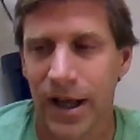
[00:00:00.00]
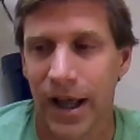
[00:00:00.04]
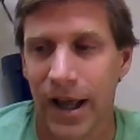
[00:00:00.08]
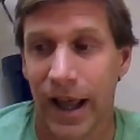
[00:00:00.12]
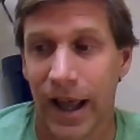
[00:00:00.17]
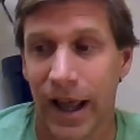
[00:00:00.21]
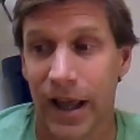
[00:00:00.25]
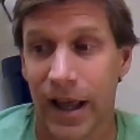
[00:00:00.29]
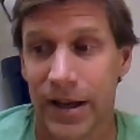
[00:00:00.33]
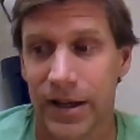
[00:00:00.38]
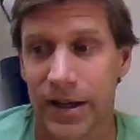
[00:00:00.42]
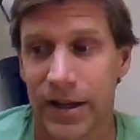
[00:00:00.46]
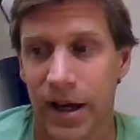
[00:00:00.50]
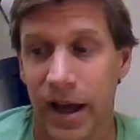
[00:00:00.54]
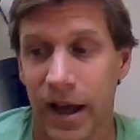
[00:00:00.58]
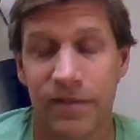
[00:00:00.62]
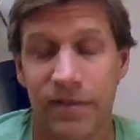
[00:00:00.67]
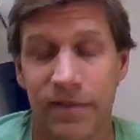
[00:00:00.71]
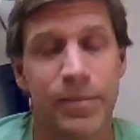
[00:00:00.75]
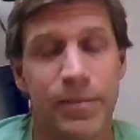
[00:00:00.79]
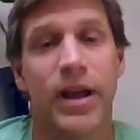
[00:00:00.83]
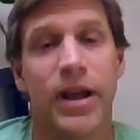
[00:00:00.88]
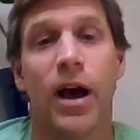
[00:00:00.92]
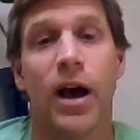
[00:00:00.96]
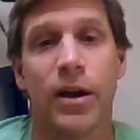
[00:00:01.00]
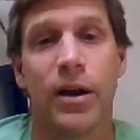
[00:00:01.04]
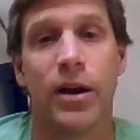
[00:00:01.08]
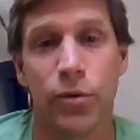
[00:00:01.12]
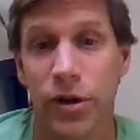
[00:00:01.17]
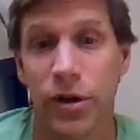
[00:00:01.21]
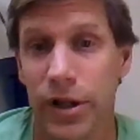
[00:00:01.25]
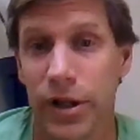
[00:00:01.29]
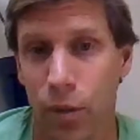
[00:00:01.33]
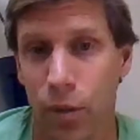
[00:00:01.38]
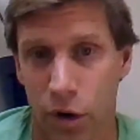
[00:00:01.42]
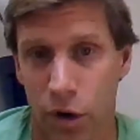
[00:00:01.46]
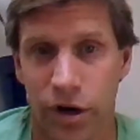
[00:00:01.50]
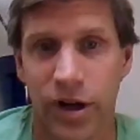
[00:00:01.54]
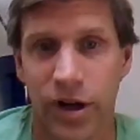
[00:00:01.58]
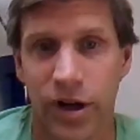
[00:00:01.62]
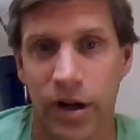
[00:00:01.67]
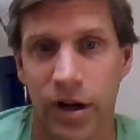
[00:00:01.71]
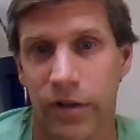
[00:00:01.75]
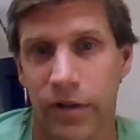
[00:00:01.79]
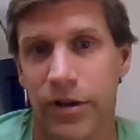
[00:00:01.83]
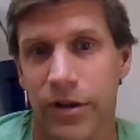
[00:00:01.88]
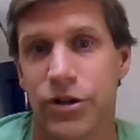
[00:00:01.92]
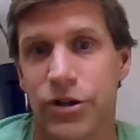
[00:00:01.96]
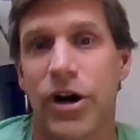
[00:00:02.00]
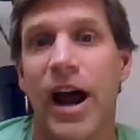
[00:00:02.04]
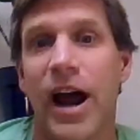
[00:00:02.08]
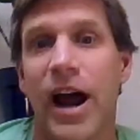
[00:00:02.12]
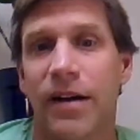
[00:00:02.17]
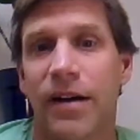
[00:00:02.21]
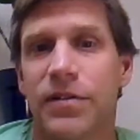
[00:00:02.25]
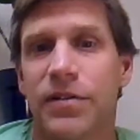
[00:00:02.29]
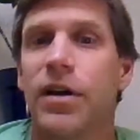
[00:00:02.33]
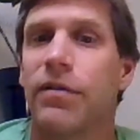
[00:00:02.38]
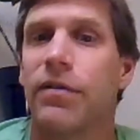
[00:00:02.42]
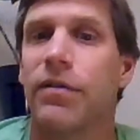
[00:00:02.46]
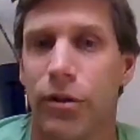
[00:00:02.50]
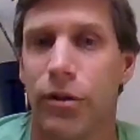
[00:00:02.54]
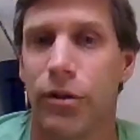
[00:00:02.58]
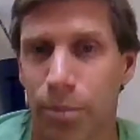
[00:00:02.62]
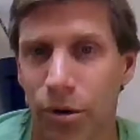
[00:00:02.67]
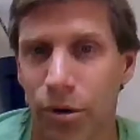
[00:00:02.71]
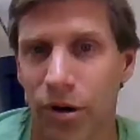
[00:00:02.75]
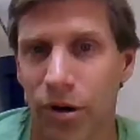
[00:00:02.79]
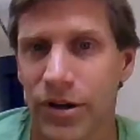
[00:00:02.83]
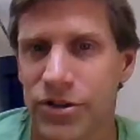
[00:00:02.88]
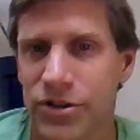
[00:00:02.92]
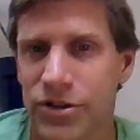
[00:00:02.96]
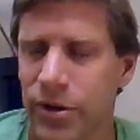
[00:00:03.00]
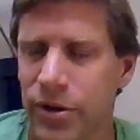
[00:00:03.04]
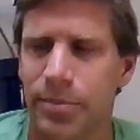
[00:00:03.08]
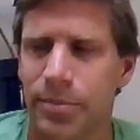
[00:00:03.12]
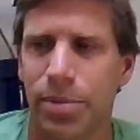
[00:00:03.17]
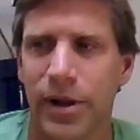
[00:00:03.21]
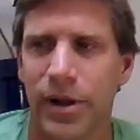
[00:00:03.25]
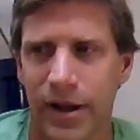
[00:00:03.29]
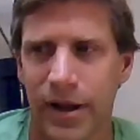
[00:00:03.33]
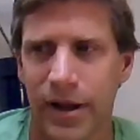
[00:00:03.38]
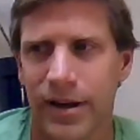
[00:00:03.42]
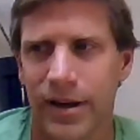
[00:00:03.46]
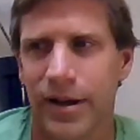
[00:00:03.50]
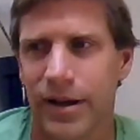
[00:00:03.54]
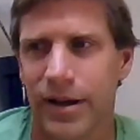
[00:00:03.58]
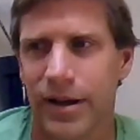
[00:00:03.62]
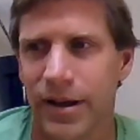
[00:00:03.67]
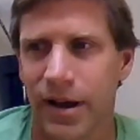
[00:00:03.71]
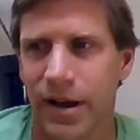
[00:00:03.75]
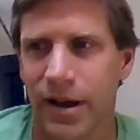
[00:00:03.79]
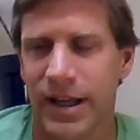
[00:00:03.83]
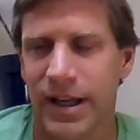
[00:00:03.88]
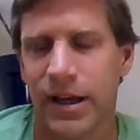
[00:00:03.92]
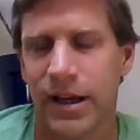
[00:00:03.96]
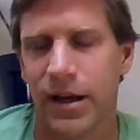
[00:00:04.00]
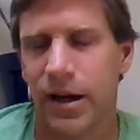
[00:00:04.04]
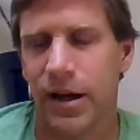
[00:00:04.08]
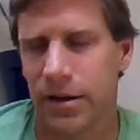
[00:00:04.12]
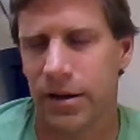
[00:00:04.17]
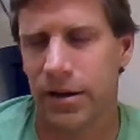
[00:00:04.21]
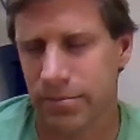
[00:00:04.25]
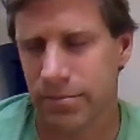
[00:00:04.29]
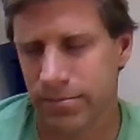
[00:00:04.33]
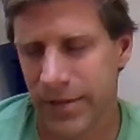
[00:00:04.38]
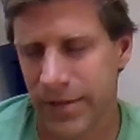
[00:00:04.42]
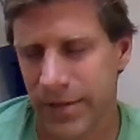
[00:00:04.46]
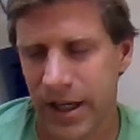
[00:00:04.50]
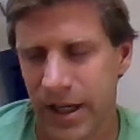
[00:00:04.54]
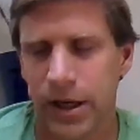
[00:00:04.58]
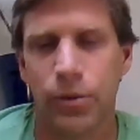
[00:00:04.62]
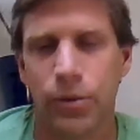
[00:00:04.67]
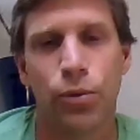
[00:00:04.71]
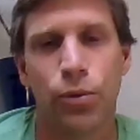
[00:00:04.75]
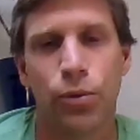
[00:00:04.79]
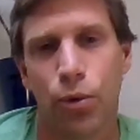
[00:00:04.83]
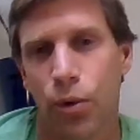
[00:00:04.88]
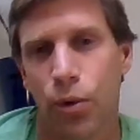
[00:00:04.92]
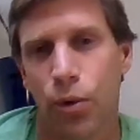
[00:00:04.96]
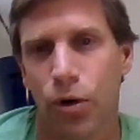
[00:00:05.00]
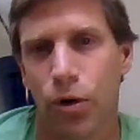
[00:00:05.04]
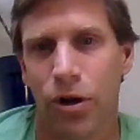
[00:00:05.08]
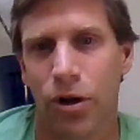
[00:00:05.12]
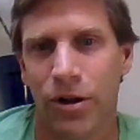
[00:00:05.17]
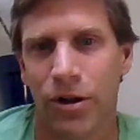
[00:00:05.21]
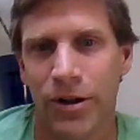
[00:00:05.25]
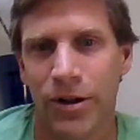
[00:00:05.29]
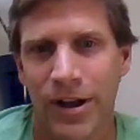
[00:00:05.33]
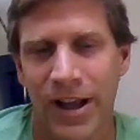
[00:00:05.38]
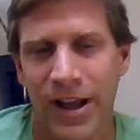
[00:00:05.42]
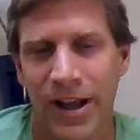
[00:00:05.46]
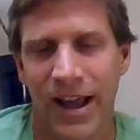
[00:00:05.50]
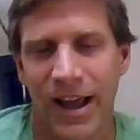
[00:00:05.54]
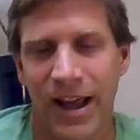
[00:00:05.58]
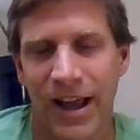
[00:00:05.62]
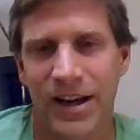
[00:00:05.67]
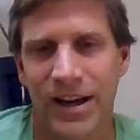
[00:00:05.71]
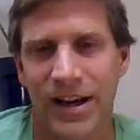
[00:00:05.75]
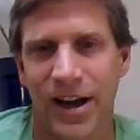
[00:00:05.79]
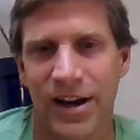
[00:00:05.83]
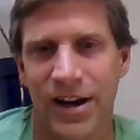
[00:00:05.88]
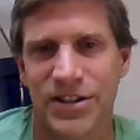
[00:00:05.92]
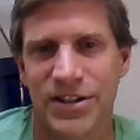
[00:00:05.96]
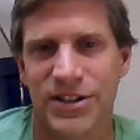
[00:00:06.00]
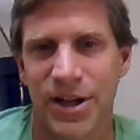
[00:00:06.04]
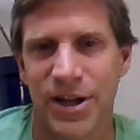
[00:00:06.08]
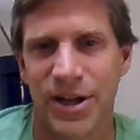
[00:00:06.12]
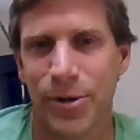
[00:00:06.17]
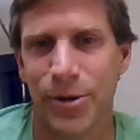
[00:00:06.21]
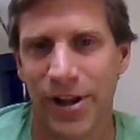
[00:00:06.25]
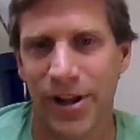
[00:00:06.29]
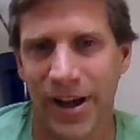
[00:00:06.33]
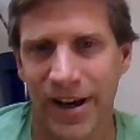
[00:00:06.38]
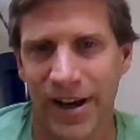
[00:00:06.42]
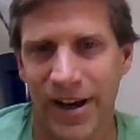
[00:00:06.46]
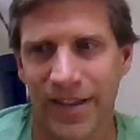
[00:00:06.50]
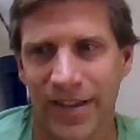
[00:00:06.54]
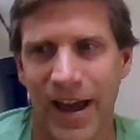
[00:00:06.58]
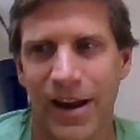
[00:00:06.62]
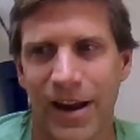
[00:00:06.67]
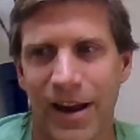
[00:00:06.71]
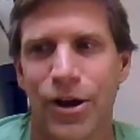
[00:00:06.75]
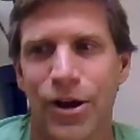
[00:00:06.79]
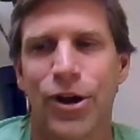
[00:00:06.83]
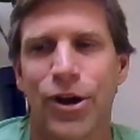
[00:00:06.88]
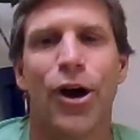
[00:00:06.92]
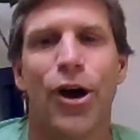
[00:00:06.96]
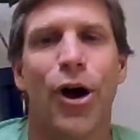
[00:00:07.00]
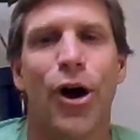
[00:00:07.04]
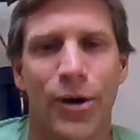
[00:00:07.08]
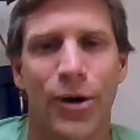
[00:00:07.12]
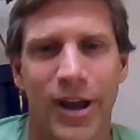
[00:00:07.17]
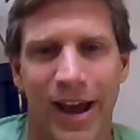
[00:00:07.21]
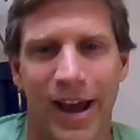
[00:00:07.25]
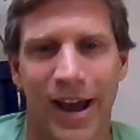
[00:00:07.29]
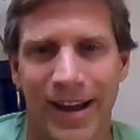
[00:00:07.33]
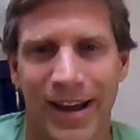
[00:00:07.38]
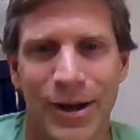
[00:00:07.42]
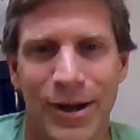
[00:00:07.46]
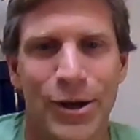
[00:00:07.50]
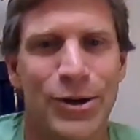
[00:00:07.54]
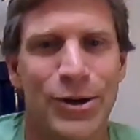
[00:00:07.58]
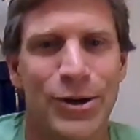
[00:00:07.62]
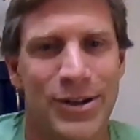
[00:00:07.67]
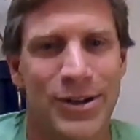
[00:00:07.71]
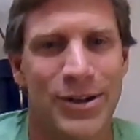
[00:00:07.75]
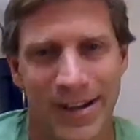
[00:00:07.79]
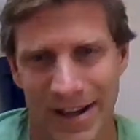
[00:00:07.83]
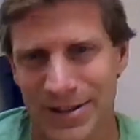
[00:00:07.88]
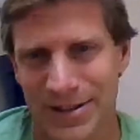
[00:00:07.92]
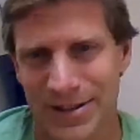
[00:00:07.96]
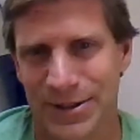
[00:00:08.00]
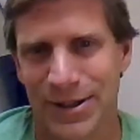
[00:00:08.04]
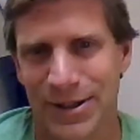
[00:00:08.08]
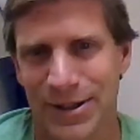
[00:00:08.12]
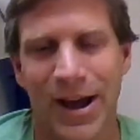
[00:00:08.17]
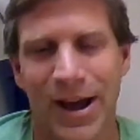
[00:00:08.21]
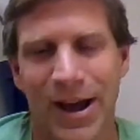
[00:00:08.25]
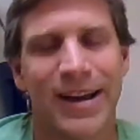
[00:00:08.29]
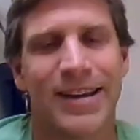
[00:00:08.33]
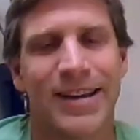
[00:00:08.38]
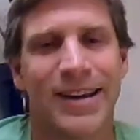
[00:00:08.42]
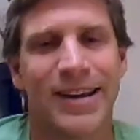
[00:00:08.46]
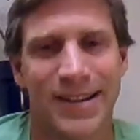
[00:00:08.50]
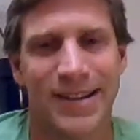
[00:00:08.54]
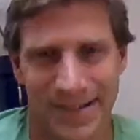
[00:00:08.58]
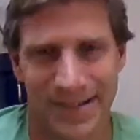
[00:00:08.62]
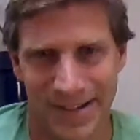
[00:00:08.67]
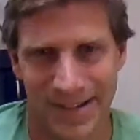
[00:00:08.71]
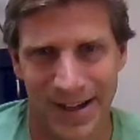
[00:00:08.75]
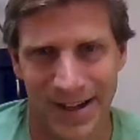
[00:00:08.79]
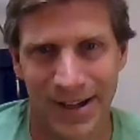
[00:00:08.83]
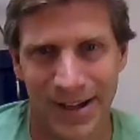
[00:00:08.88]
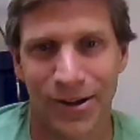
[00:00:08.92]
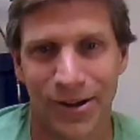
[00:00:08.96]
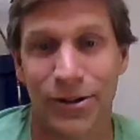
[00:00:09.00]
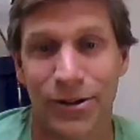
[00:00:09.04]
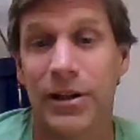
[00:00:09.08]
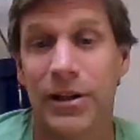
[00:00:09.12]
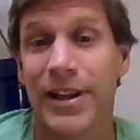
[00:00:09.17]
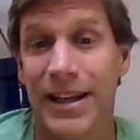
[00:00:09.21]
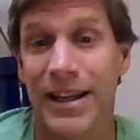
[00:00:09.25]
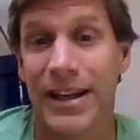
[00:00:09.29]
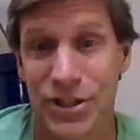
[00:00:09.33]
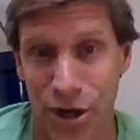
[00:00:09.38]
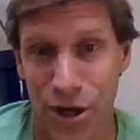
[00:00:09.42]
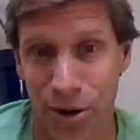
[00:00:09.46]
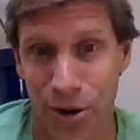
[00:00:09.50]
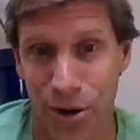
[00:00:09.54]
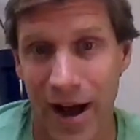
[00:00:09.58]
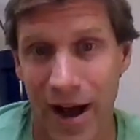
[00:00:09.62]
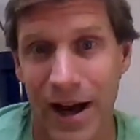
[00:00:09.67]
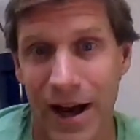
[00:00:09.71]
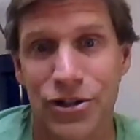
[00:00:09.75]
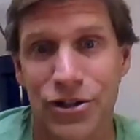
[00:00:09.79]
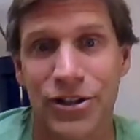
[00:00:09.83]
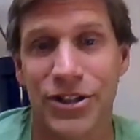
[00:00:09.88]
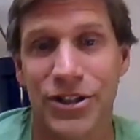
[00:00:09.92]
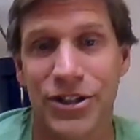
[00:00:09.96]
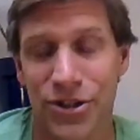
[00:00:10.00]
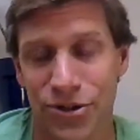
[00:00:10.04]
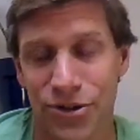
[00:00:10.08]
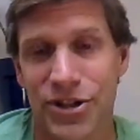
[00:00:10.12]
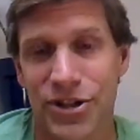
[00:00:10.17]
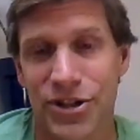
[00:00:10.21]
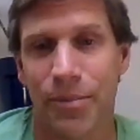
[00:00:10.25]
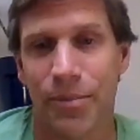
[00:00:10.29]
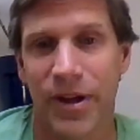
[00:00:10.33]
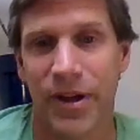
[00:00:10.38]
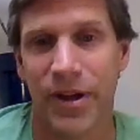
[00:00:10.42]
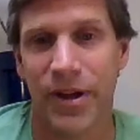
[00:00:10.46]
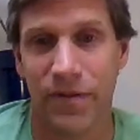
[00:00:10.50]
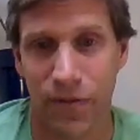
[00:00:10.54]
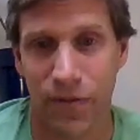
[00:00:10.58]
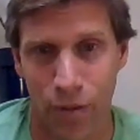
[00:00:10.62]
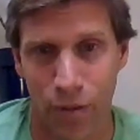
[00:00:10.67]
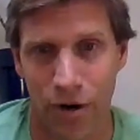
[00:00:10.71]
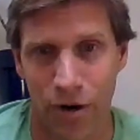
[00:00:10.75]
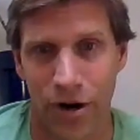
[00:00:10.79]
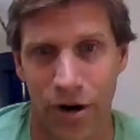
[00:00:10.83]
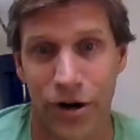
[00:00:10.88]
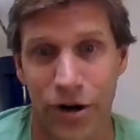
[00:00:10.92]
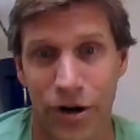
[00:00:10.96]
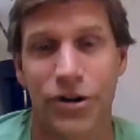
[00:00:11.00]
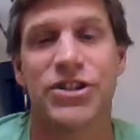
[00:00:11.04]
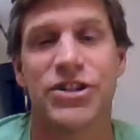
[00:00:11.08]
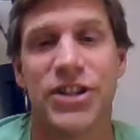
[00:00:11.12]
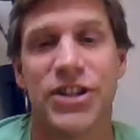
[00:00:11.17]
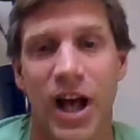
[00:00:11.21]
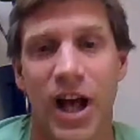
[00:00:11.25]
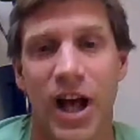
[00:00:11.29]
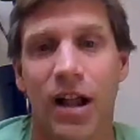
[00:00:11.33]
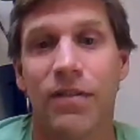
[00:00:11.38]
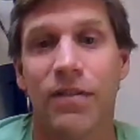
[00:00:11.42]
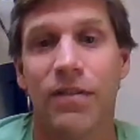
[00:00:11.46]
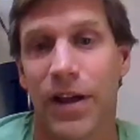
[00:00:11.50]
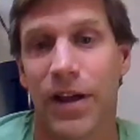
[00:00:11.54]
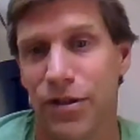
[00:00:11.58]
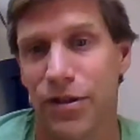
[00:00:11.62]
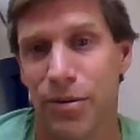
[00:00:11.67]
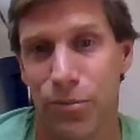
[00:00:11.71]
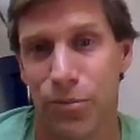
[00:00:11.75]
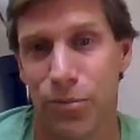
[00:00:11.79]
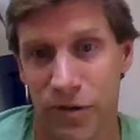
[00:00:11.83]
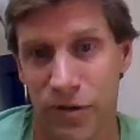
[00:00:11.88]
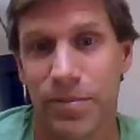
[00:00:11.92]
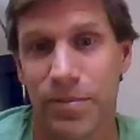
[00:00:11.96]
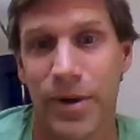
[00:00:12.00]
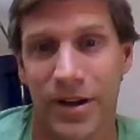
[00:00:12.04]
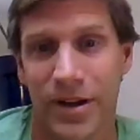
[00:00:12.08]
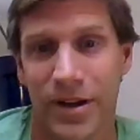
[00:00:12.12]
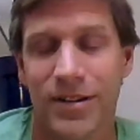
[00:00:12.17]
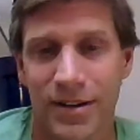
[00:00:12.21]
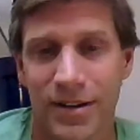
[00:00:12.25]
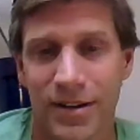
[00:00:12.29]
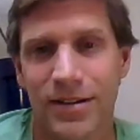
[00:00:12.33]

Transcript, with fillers: and uh, have begun really working on the draft of the book. So it played a, a, a key role in kind of stimulating that. Okay, let's not get killed. Let's go actually do something for yourself and the movement.